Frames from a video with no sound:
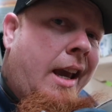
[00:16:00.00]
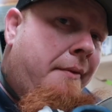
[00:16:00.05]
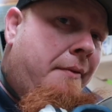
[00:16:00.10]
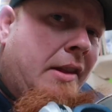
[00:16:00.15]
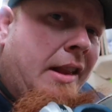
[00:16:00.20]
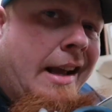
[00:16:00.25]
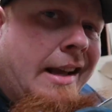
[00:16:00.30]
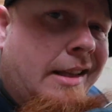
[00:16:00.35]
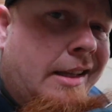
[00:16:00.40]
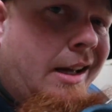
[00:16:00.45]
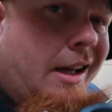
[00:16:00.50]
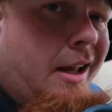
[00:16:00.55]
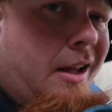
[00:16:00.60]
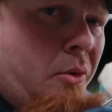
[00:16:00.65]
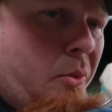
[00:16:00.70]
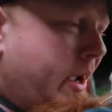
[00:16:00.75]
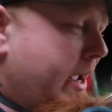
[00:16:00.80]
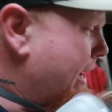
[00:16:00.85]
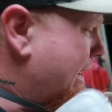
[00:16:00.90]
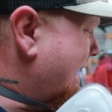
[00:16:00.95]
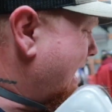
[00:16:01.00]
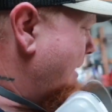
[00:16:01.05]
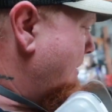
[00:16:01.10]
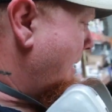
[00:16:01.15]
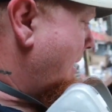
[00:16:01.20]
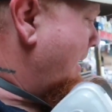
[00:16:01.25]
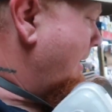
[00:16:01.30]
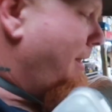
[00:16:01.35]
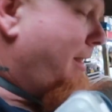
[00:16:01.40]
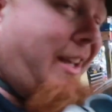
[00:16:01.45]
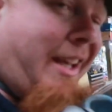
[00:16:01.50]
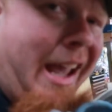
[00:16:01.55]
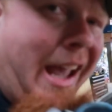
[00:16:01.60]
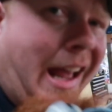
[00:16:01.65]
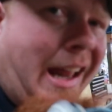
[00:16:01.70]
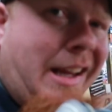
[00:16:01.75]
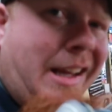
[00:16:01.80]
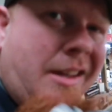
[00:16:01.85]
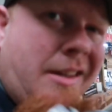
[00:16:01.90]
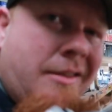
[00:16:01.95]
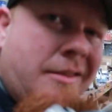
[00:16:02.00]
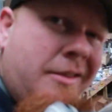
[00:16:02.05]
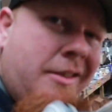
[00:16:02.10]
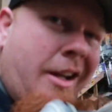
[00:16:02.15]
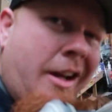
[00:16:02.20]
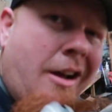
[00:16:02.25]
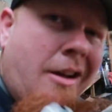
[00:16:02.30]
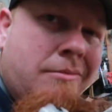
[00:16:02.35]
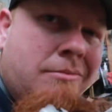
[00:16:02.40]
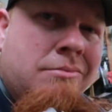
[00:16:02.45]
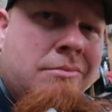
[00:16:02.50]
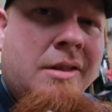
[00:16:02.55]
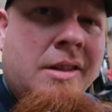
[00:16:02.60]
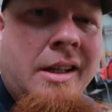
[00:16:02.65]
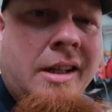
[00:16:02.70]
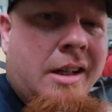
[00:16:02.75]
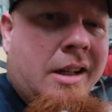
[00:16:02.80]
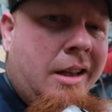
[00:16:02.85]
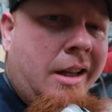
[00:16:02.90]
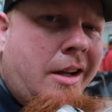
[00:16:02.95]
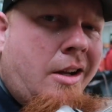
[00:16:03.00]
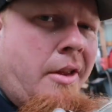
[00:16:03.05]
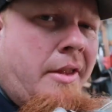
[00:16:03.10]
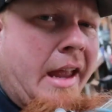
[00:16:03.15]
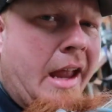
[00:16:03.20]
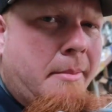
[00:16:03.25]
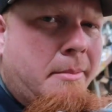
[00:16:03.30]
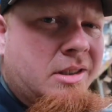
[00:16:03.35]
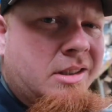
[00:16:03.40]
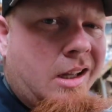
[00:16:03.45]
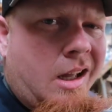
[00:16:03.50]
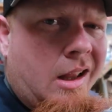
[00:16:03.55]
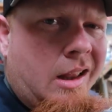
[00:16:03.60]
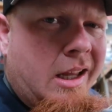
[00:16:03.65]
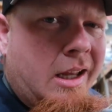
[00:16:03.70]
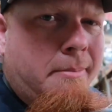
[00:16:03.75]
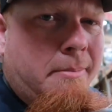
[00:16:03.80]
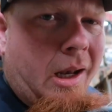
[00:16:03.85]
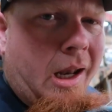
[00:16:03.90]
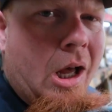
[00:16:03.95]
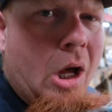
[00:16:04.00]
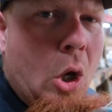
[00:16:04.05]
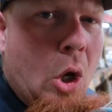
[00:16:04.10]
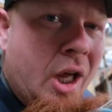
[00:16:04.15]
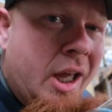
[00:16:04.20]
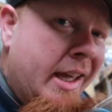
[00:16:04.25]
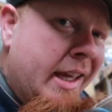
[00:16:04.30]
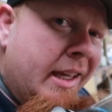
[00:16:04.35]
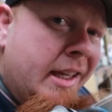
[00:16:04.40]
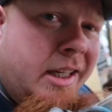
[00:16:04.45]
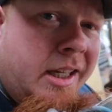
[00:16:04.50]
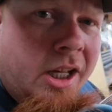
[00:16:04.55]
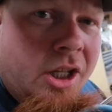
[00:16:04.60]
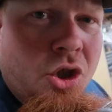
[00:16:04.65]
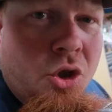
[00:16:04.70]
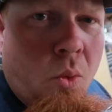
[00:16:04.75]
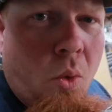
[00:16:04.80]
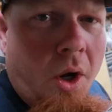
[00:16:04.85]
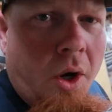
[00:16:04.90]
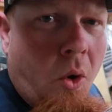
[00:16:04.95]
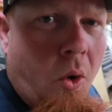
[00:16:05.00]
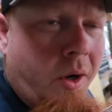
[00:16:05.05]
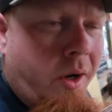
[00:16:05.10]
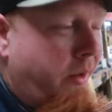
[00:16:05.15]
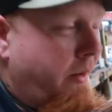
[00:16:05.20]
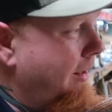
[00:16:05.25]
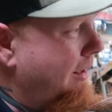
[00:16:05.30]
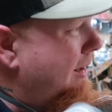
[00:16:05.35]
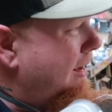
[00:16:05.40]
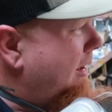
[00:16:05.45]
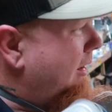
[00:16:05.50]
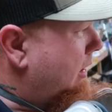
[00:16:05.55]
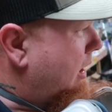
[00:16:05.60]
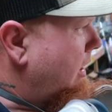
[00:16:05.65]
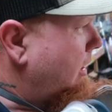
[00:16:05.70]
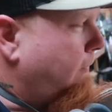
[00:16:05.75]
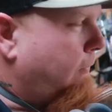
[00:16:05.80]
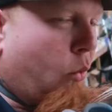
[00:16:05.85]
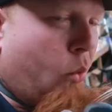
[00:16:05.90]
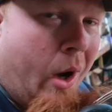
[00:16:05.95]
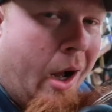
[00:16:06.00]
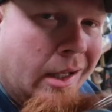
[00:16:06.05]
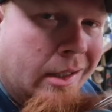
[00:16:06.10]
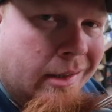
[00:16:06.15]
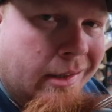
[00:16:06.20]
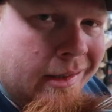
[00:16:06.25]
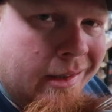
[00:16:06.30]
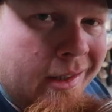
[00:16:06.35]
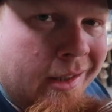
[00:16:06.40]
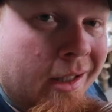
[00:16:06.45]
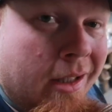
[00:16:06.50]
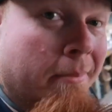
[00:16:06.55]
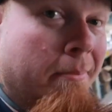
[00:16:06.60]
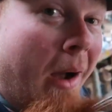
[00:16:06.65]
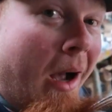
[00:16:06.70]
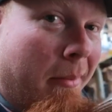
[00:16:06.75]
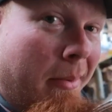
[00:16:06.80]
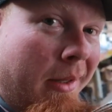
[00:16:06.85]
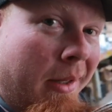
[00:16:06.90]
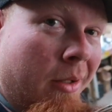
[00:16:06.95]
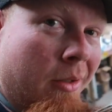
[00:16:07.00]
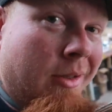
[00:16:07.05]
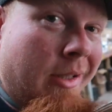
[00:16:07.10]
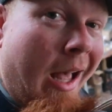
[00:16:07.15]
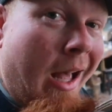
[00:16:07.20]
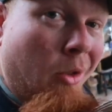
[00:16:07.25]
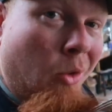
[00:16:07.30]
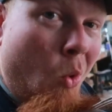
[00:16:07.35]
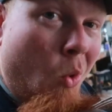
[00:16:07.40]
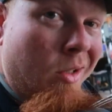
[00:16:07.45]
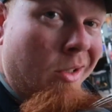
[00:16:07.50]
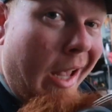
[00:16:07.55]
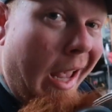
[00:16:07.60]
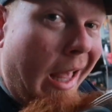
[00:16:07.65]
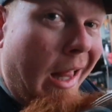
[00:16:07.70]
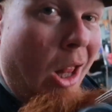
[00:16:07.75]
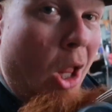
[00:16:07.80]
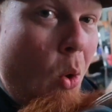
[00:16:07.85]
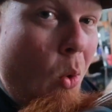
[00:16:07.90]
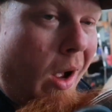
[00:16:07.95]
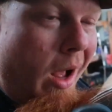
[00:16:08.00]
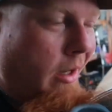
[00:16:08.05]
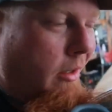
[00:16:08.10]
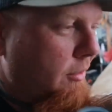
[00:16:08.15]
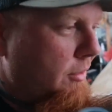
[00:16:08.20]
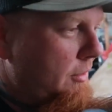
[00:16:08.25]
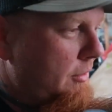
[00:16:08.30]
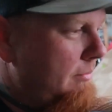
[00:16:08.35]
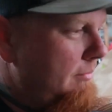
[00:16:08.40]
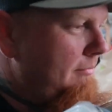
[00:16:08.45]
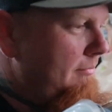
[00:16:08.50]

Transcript: if you like the gun, the way it came out, and the candy, you know, click on the Amazon link below, get you one ordered. Thanks for watching. Bobby Hill's Outdoors and Lowriders.